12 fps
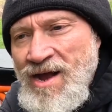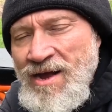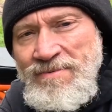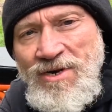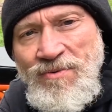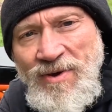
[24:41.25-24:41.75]

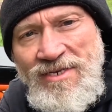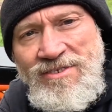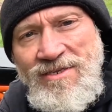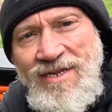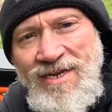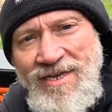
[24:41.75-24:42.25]
I'm gonna wait
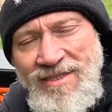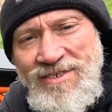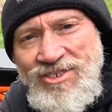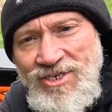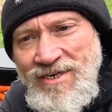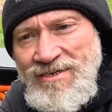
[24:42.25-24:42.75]
until I get the
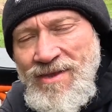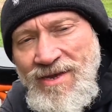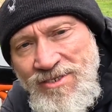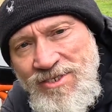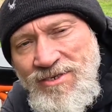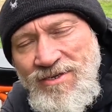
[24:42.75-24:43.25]
jet
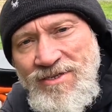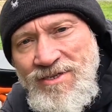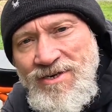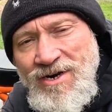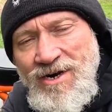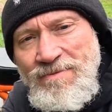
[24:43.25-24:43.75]
installed in
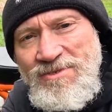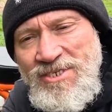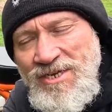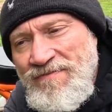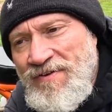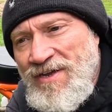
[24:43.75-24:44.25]
the carb,
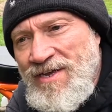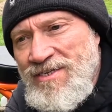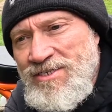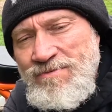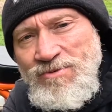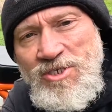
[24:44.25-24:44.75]
see if I can
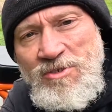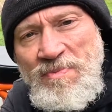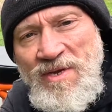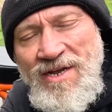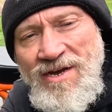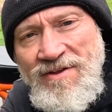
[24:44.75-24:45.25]
get some more
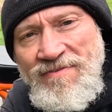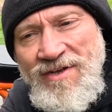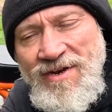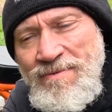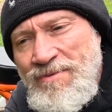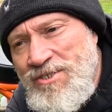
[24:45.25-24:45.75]
speed out of
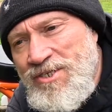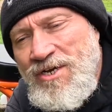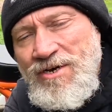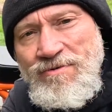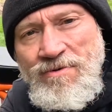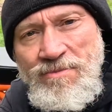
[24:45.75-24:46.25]
it. I'm also
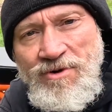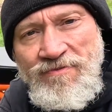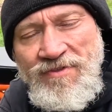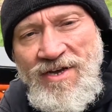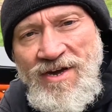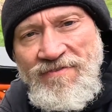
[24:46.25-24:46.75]
gonna
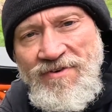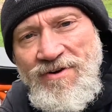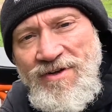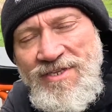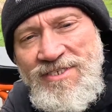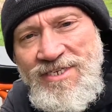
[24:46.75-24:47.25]
remove the governor
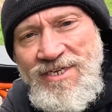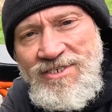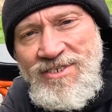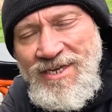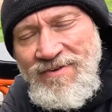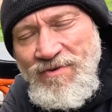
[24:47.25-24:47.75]
on this
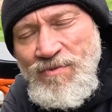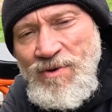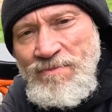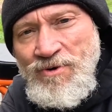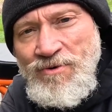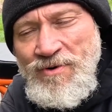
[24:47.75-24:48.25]
engine, give it
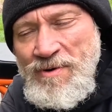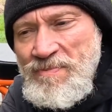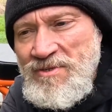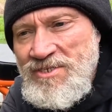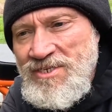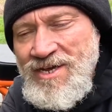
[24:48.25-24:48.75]
one more rip
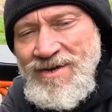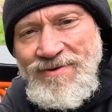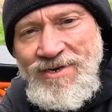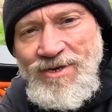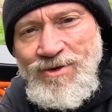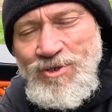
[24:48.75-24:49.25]
and see how
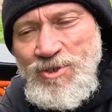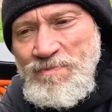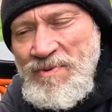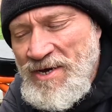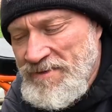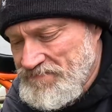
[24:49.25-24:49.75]
it goes.
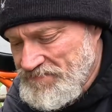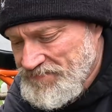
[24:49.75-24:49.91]
But